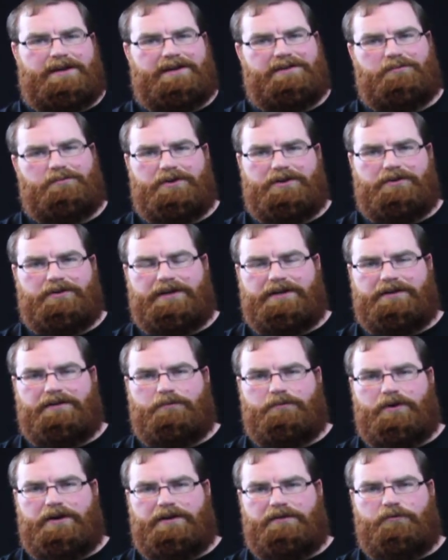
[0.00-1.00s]
and we are
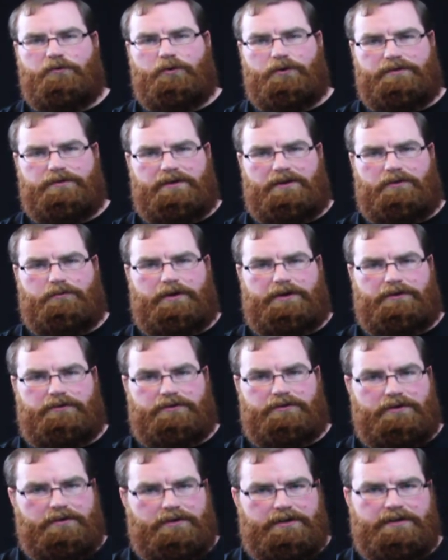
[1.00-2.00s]
getting ready for the greater
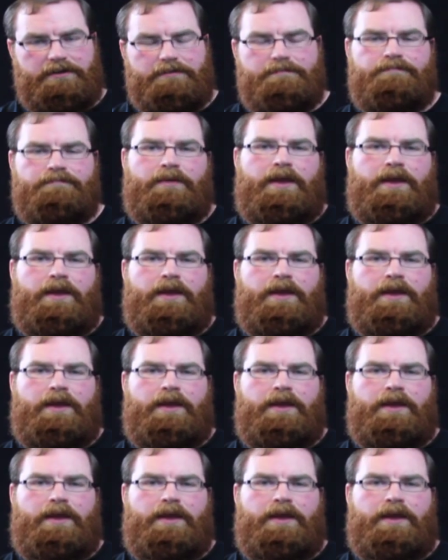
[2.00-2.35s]
good,